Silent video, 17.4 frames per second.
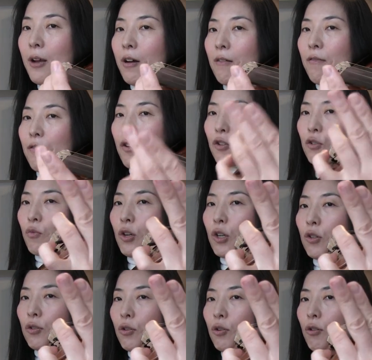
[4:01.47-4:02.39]
Of course,
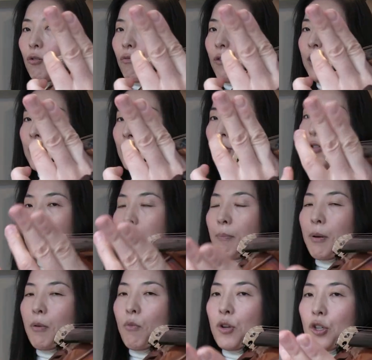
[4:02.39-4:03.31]
one could always do
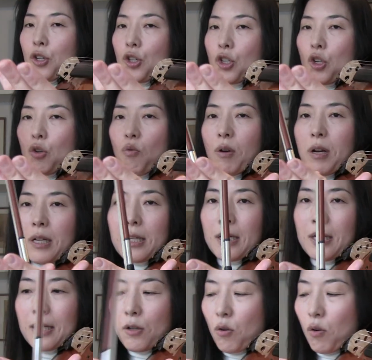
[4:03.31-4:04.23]
that, but once you squeeze
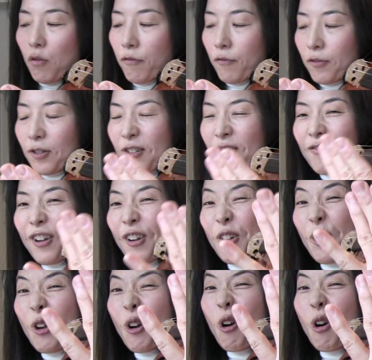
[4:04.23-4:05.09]
it, often very